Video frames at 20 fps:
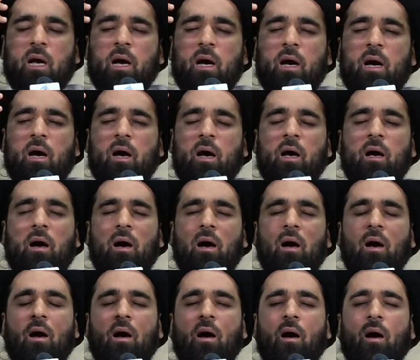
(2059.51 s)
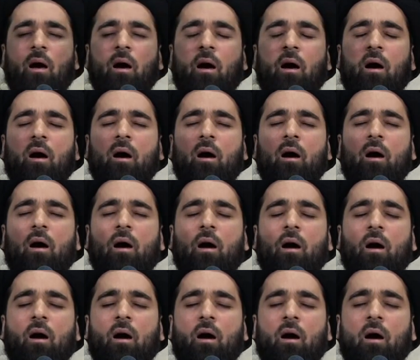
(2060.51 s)

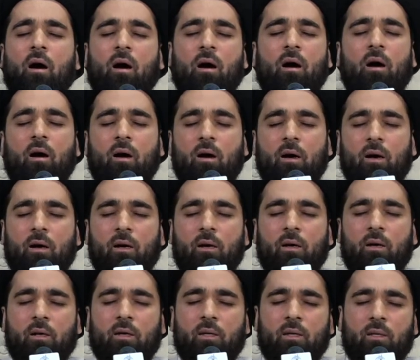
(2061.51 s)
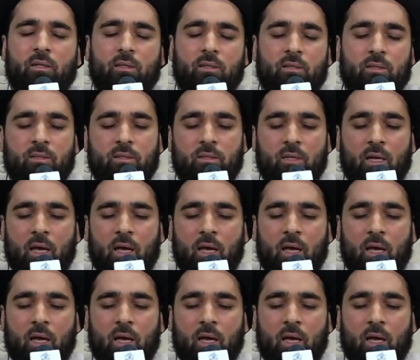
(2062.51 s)
eyes